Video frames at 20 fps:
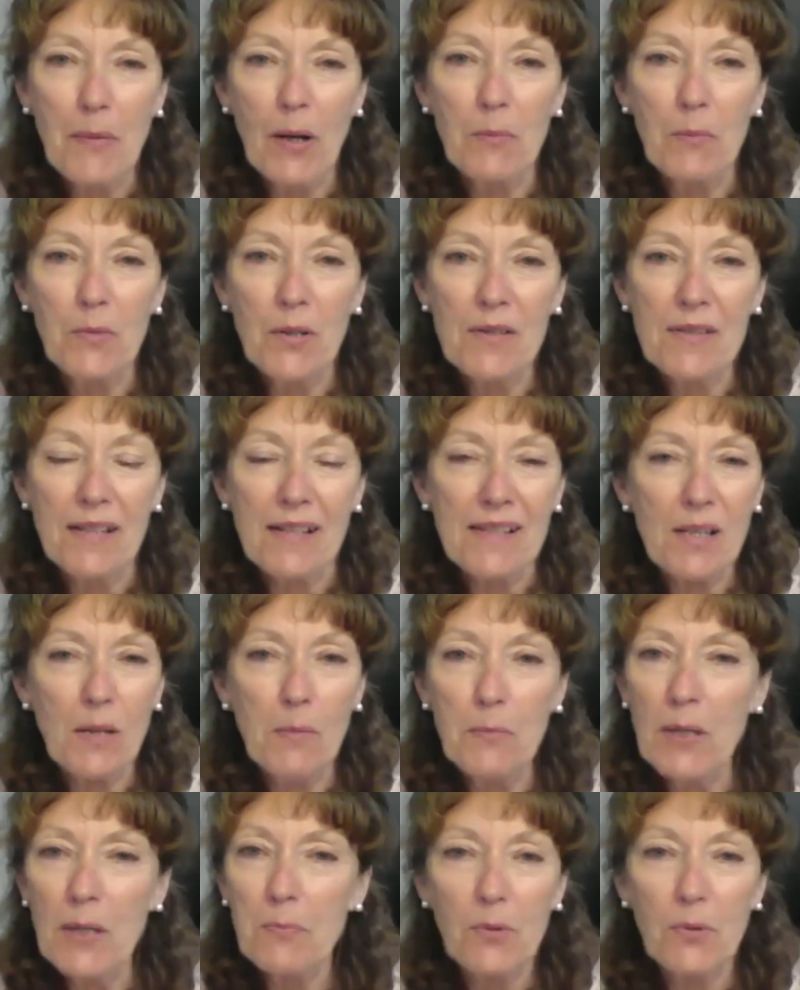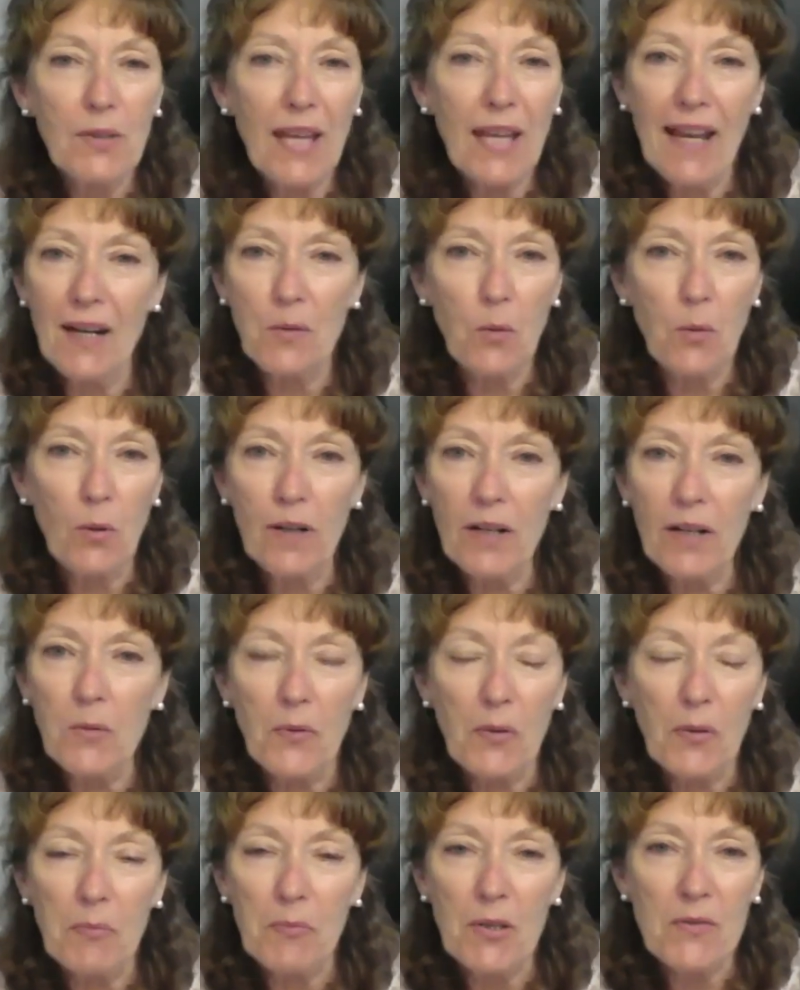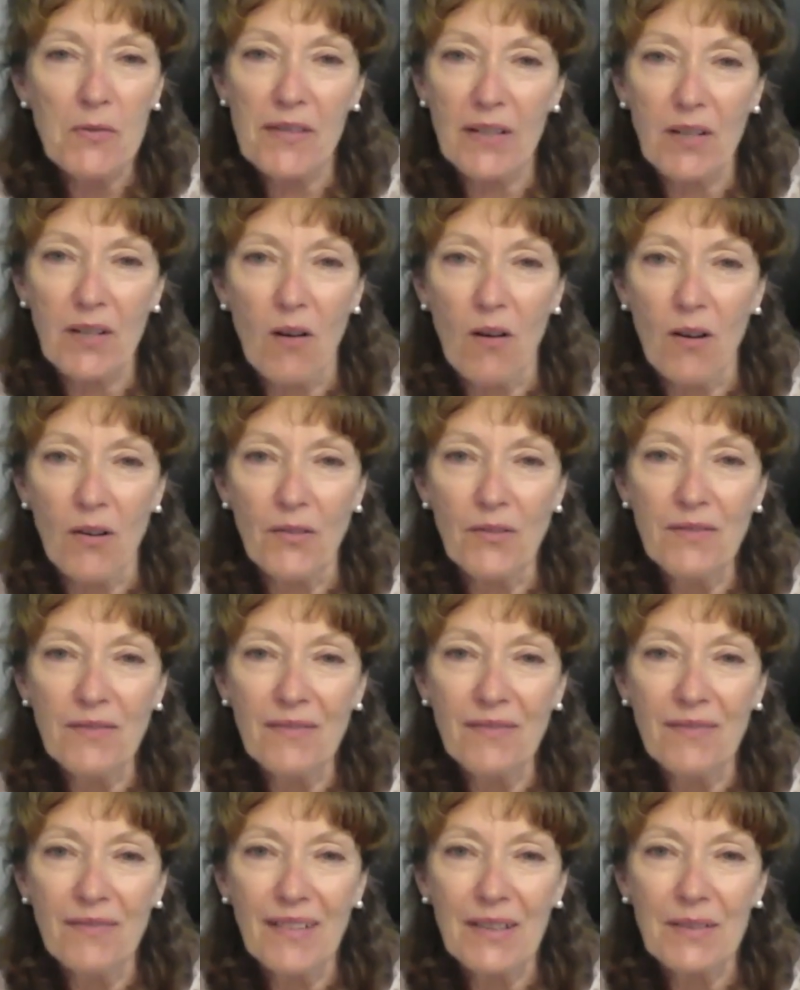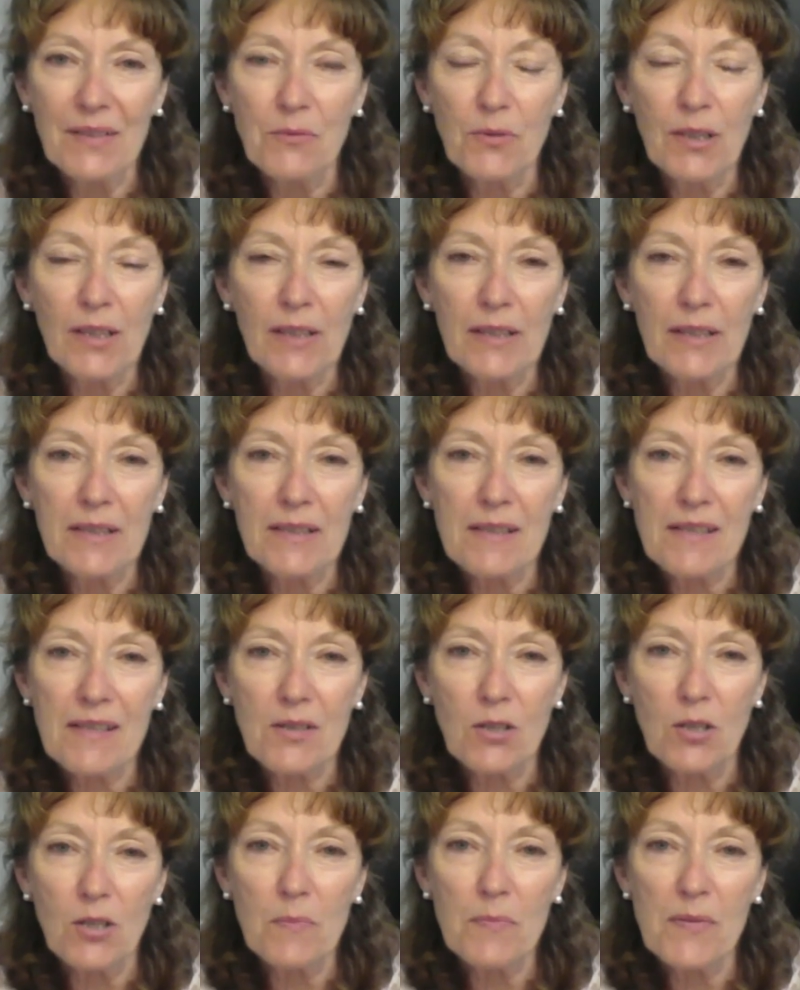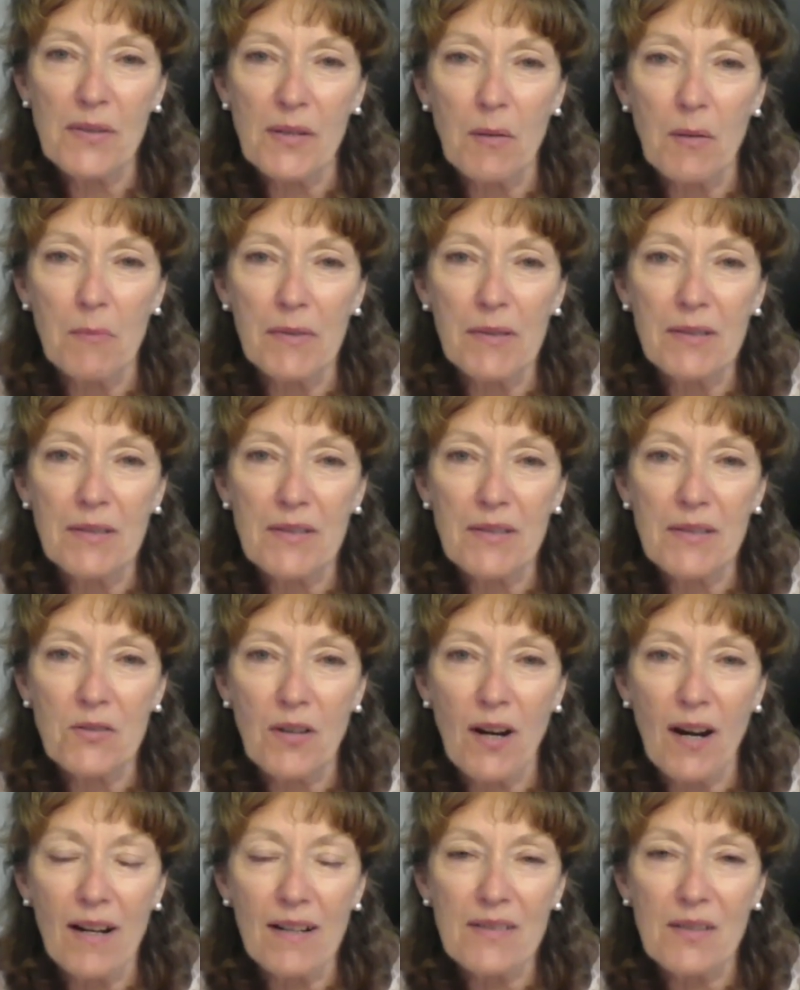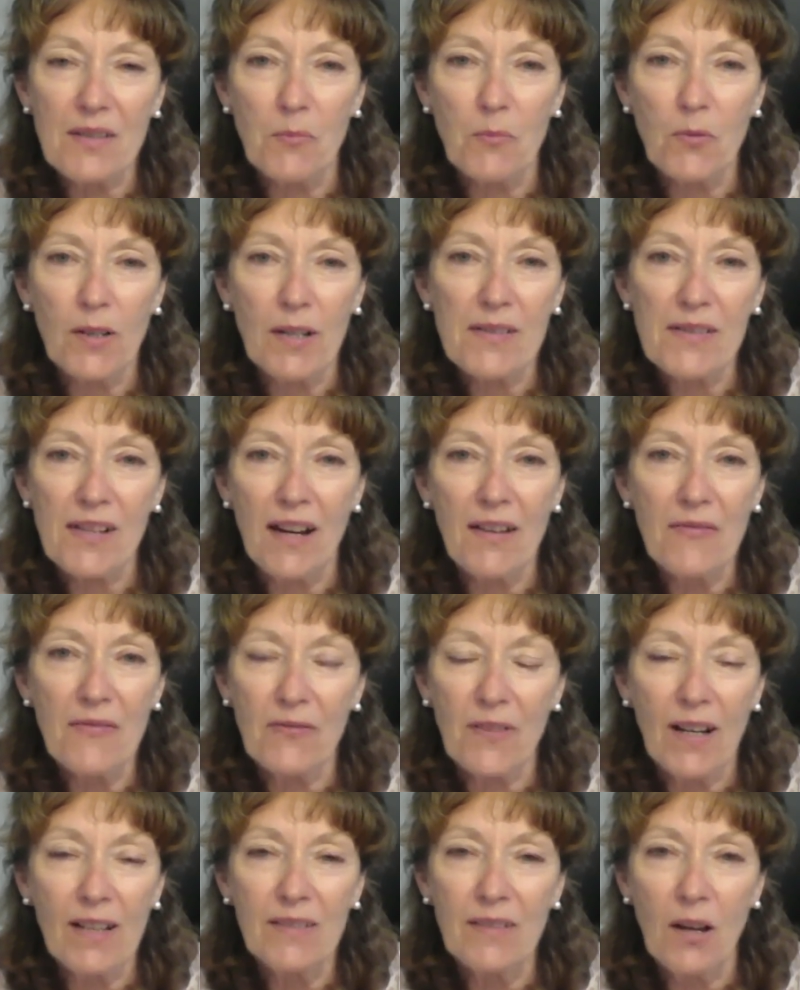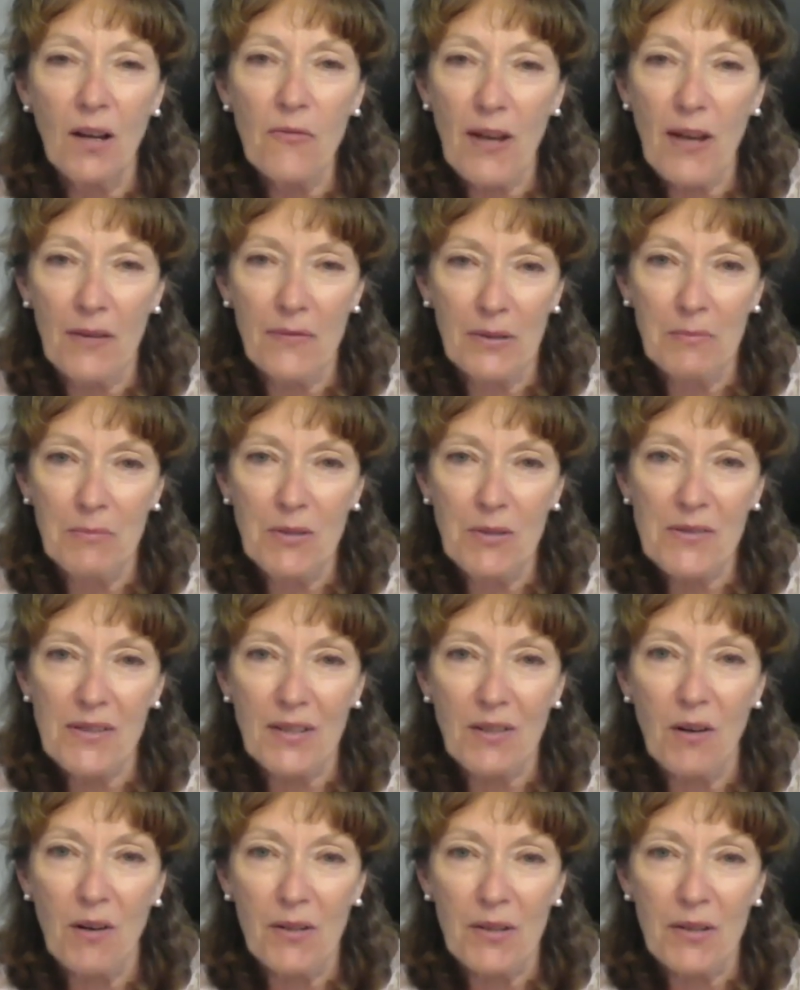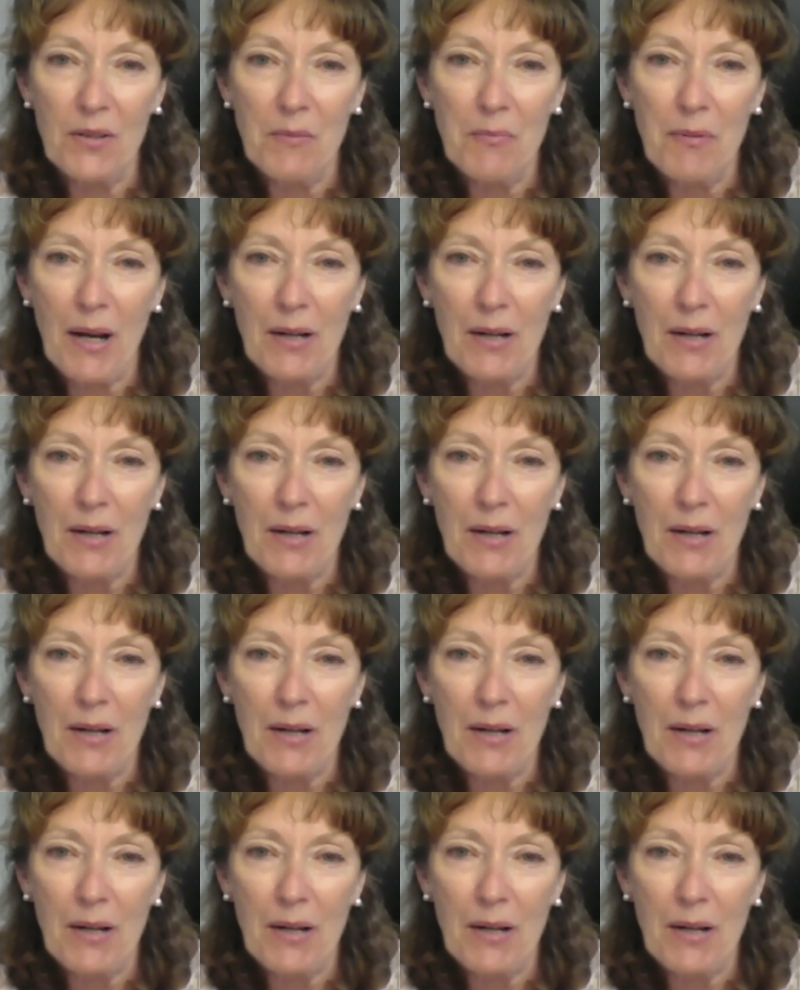about music? Some people can't work with music on. It really disturbs them and distracts them, whereas I love having music on in the